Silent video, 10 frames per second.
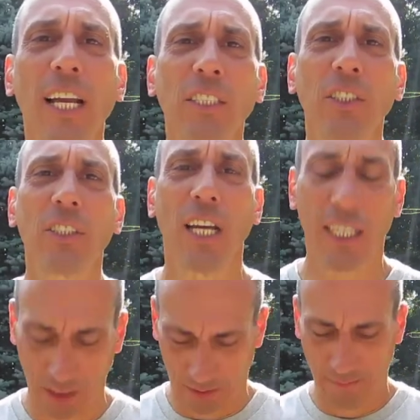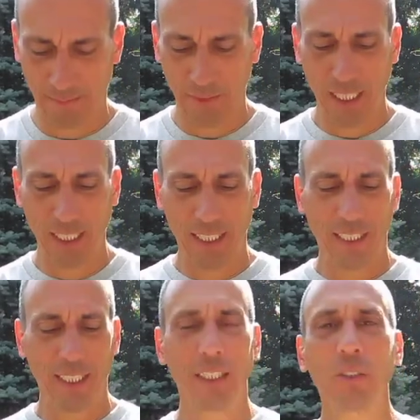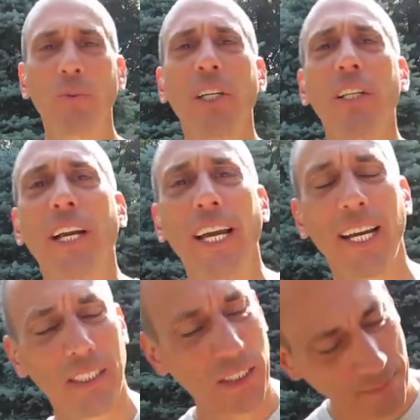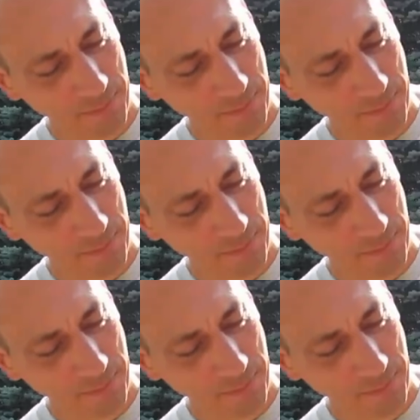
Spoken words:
exercise. Here's one of their ads.